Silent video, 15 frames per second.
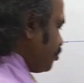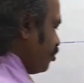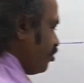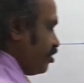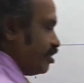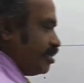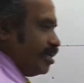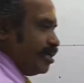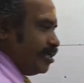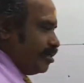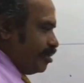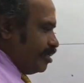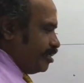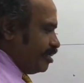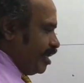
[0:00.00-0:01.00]
So
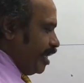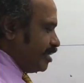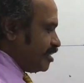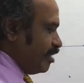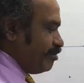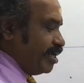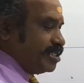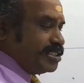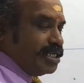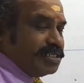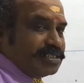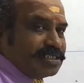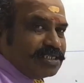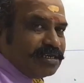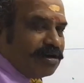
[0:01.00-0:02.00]
in the
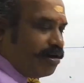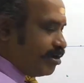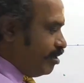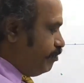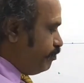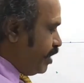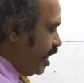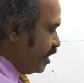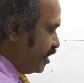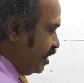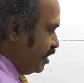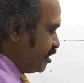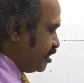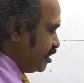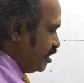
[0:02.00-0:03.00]
examinations or in
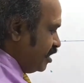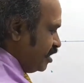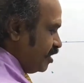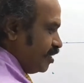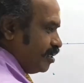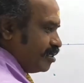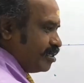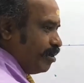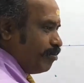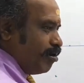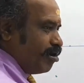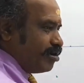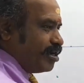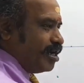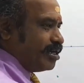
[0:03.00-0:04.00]
practice, the
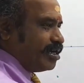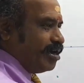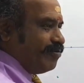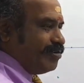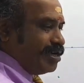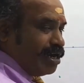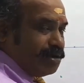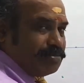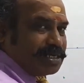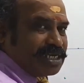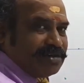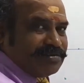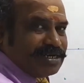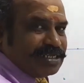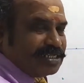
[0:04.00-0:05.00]
model and all will not be
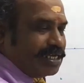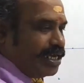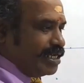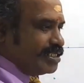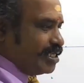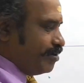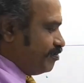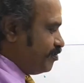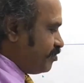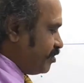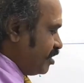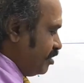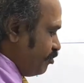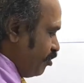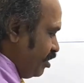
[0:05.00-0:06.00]
given in the exam.
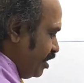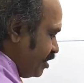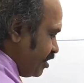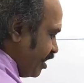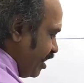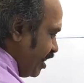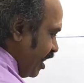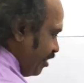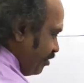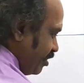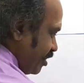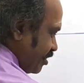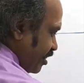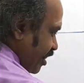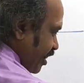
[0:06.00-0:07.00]
Only
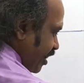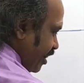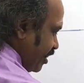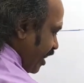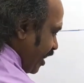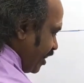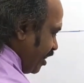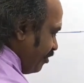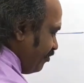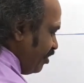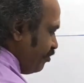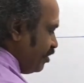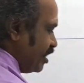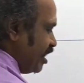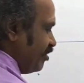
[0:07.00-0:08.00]
3D diagram
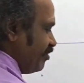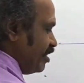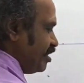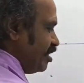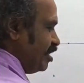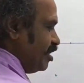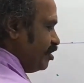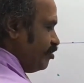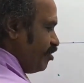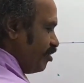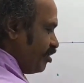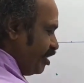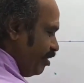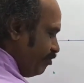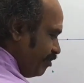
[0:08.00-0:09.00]
will be given. You
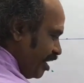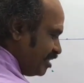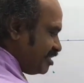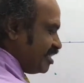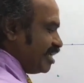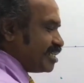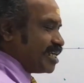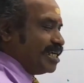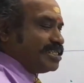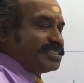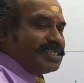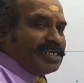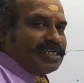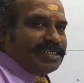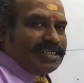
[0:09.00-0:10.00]
have to imagine and
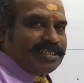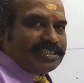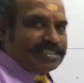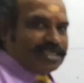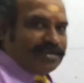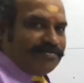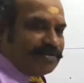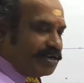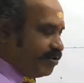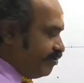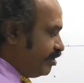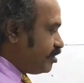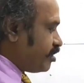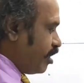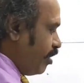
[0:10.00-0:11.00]
construct this front
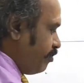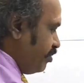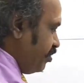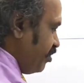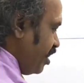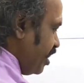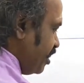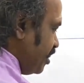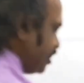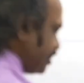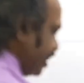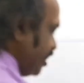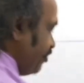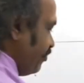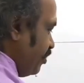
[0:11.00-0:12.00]
view, top view and
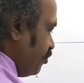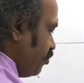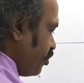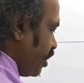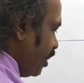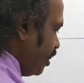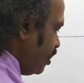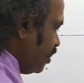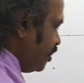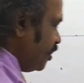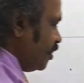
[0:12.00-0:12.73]
side view. Okay.